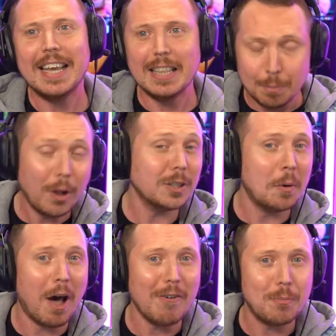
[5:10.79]
In the
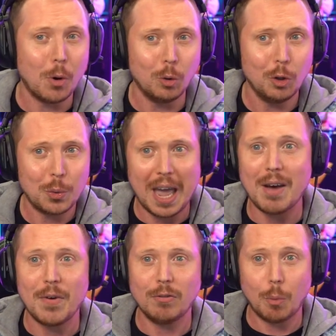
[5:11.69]
bottom half pool, we
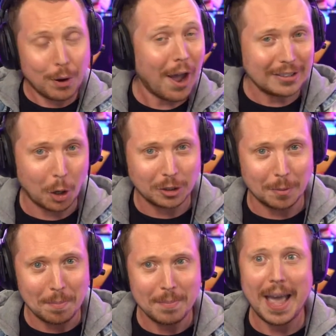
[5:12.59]
have Reply
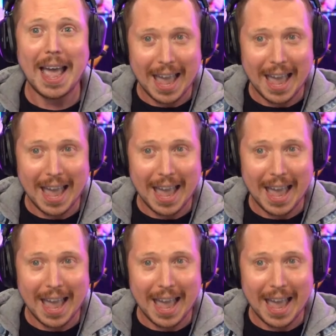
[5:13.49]
Totem,